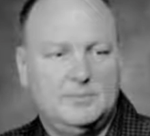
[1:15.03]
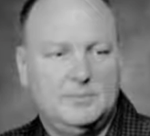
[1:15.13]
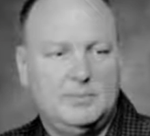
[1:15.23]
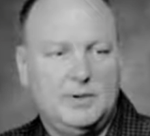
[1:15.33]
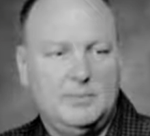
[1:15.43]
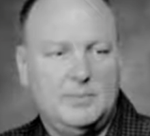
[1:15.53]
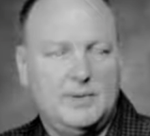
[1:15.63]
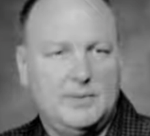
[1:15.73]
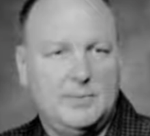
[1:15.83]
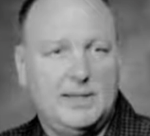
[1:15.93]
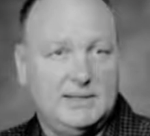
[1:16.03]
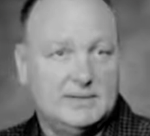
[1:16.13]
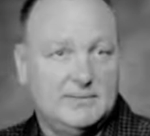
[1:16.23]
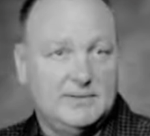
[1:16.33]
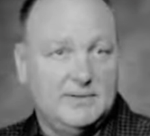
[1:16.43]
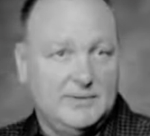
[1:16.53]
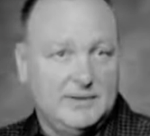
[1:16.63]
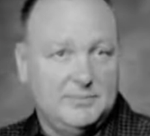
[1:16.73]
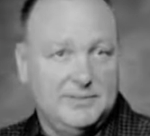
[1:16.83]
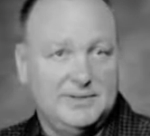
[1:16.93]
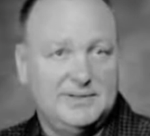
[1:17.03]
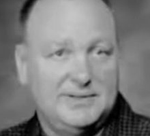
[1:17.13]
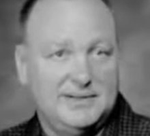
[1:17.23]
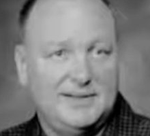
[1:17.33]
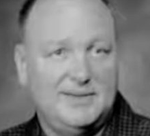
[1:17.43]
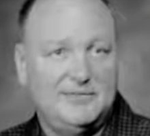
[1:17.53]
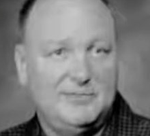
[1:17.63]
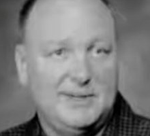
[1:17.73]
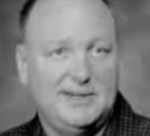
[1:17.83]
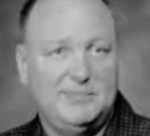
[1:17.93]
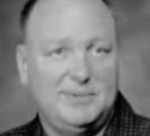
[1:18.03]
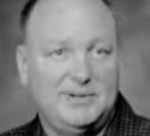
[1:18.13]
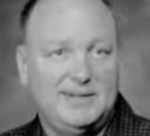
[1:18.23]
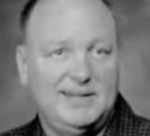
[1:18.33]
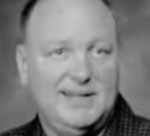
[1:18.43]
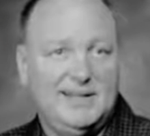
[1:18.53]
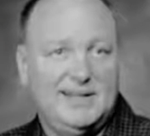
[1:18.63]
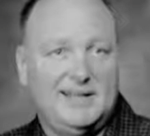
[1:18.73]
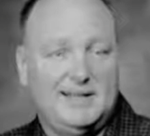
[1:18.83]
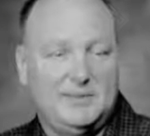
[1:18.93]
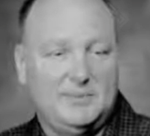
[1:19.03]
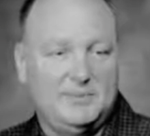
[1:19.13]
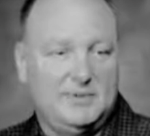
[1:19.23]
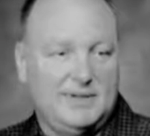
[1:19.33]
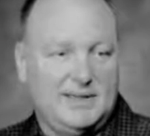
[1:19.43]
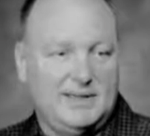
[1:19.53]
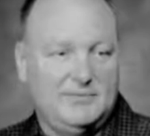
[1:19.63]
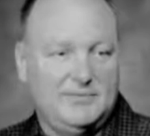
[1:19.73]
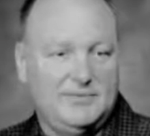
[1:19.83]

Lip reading: probably the pace of the development of my company. I've